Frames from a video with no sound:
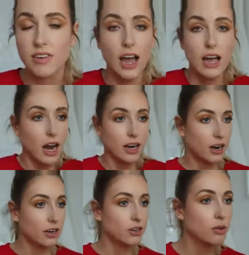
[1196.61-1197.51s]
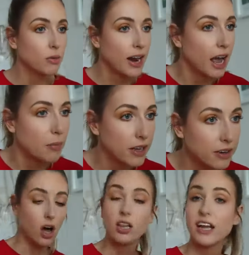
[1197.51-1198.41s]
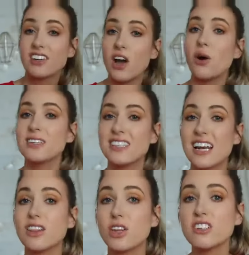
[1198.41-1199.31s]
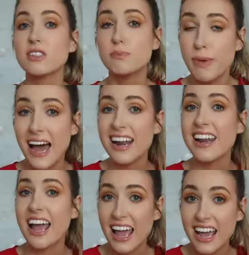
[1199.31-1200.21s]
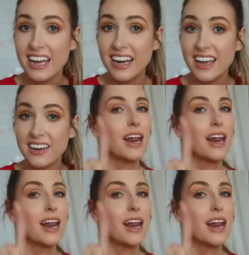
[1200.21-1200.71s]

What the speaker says: I don't know what happened. All I know is that it looks bad and I hate it.